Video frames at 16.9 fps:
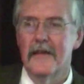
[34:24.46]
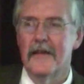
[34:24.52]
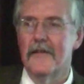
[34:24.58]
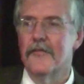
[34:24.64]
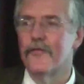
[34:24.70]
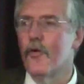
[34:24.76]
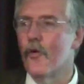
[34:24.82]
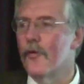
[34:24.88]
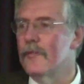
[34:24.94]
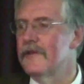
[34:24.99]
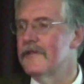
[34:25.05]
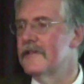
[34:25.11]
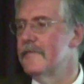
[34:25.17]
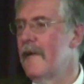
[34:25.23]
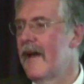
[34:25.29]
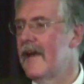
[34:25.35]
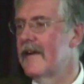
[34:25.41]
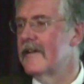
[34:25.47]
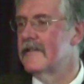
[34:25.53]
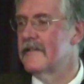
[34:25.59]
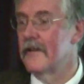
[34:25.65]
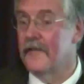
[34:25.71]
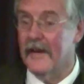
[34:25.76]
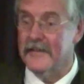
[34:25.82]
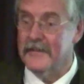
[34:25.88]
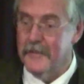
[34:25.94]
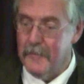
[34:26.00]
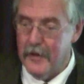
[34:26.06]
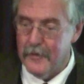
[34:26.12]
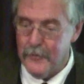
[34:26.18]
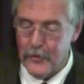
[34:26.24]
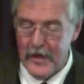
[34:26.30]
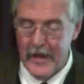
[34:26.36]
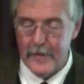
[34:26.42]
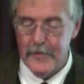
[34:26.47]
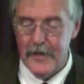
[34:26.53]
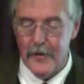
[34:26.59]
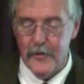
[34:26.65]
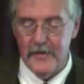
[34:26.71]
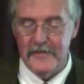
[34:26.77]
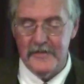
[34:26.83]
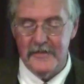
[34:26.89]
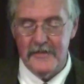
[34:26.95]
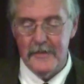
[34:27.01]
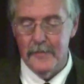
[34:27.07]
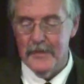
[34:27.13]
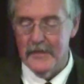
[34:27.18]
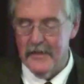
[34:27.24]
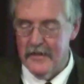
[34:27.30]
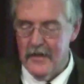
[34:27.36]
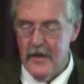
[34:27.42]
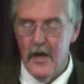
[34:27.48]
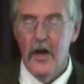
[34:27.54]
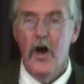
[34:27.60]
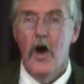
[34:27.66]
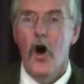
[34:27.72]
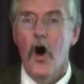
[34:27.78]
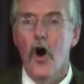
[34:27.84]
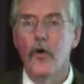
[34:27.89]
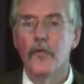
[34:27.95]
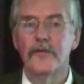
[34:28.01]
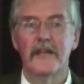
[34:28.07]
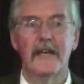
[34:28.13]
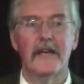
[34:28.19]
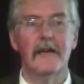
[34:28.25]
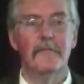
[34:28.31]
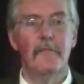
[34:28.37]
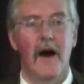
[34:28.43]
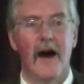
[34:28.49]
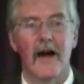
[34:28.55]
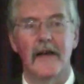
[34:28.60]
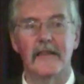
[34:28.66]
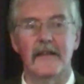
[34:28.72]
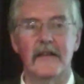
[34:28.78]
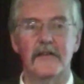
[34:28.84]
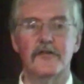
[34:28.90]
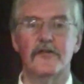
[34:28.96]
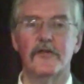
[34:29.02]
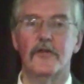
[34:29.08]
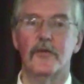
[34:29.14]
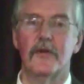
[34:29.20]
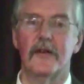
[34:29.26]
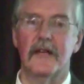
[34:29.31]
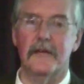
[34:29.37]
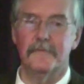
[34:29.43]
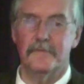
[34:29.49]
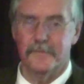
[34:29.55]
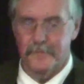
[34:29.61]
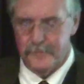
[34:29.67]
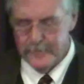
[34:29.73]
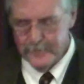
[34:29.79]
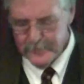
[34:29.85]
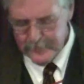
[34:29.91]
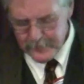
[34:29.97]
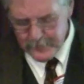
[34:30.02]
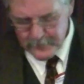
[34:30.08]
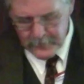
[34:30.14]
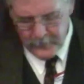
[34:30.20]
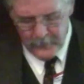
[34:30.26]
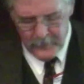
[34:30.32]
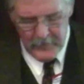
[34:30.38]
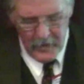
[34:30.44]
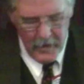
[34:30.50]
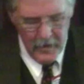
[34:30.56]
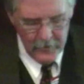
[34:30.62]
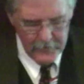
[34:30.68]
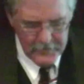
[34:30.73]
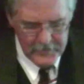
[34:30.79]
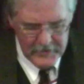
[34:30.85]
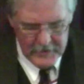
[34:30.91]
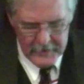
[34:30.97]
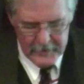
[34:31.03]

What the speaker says: The formal semantics of XML vocabularies is limited only by the ingenuity of